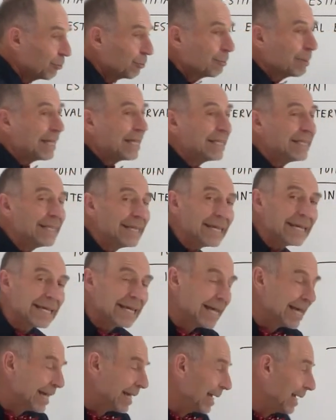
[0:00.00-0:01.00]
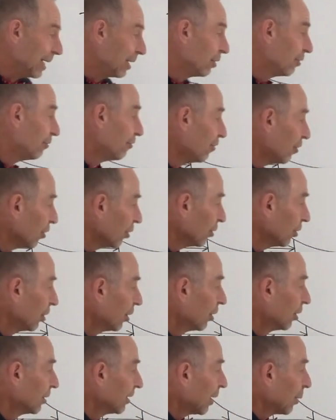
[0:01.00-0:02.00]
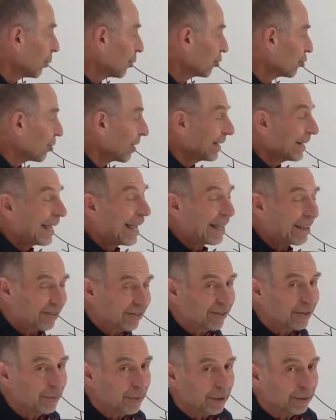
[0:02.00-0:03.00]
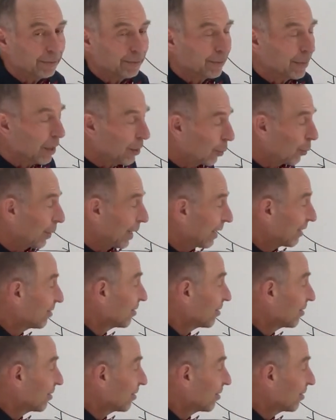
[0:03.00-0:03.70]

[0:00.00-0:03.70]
as being the interval that we're trying to estimate or